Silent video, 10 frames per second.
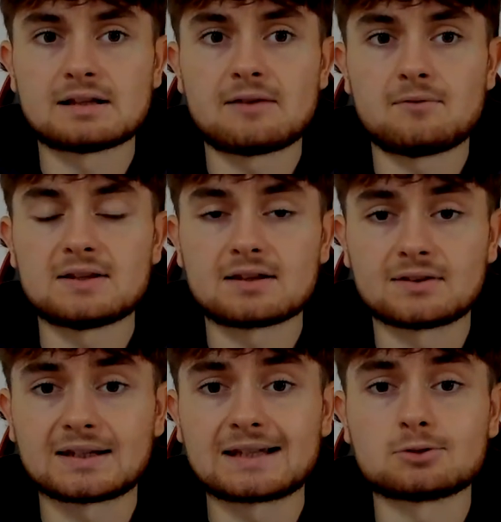if he can
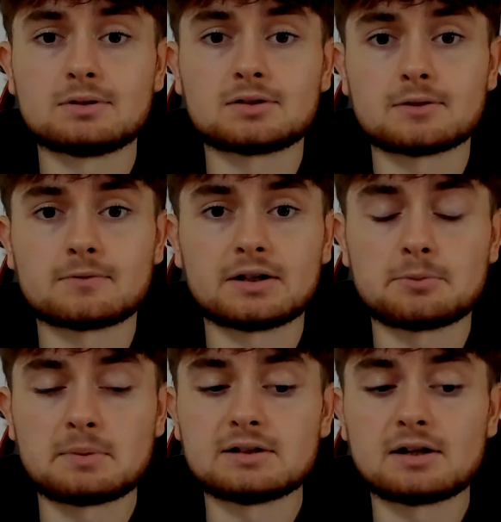settle into the fight
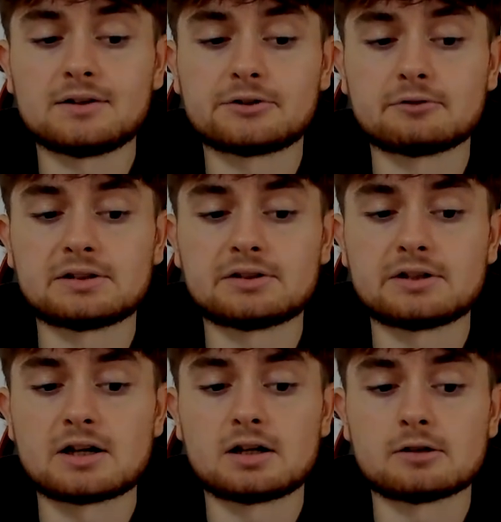a bit nicer into
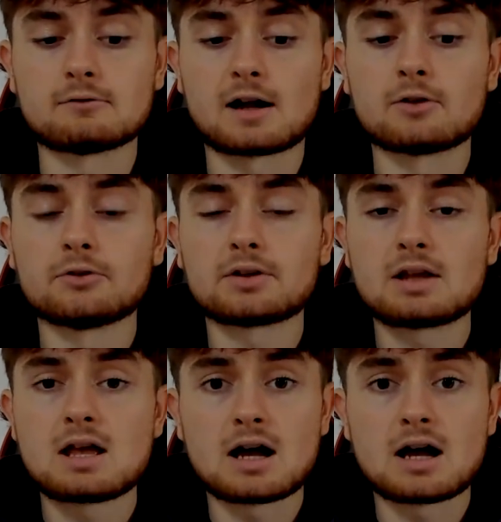the earlier rounds,